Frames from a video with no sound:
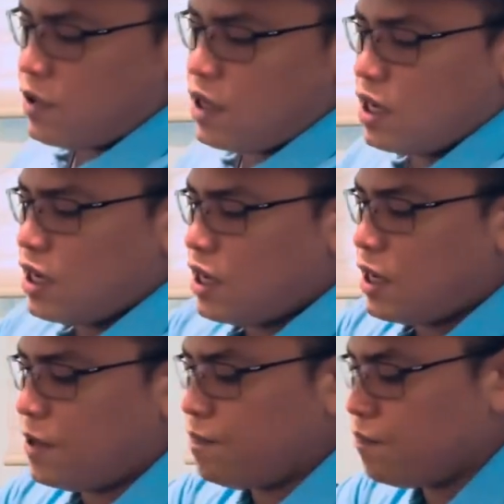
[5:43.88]

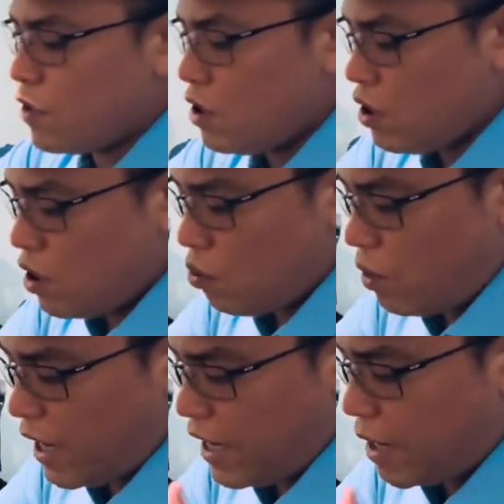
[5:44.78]
uh,
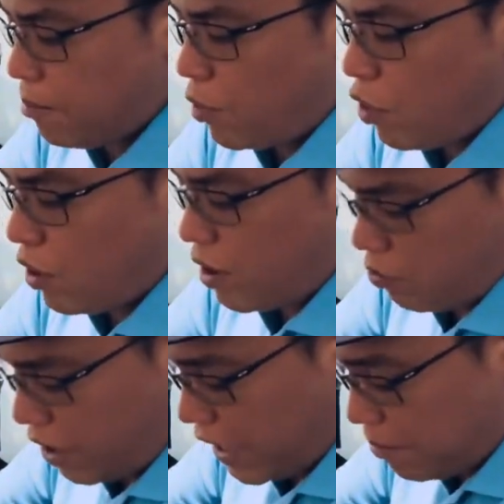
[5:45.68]
why I bought
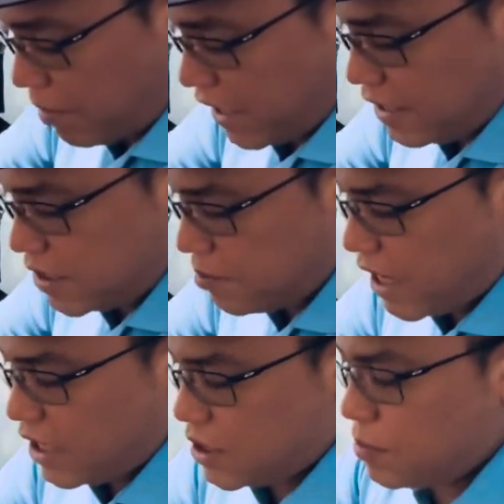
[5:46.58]
why I buy this
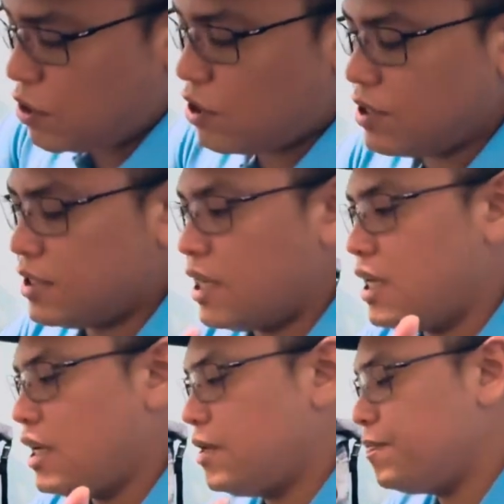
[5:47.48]
bag is because
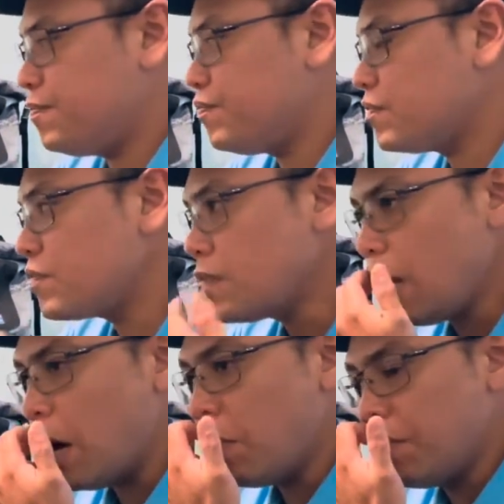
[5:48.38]
uh,
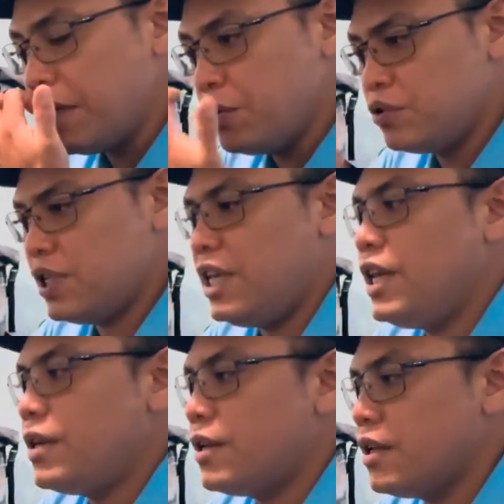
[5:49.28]
I will be using
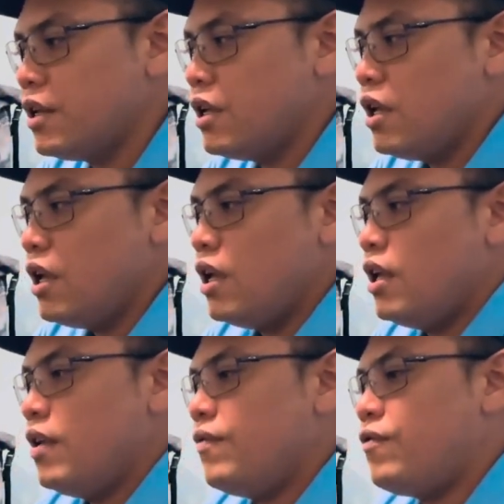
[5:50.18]
it
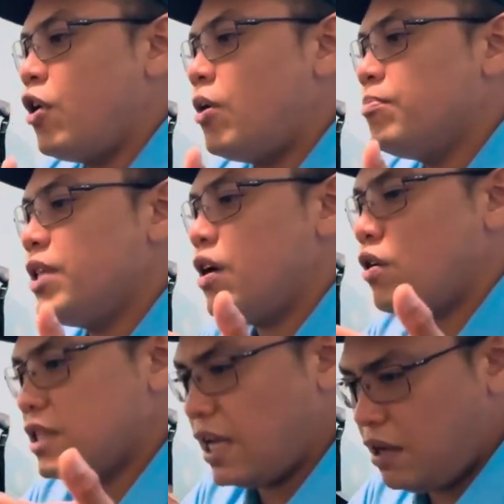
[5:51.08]
from the
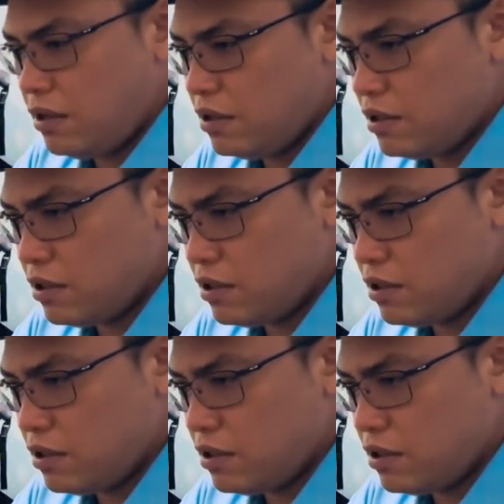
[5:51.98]
hotel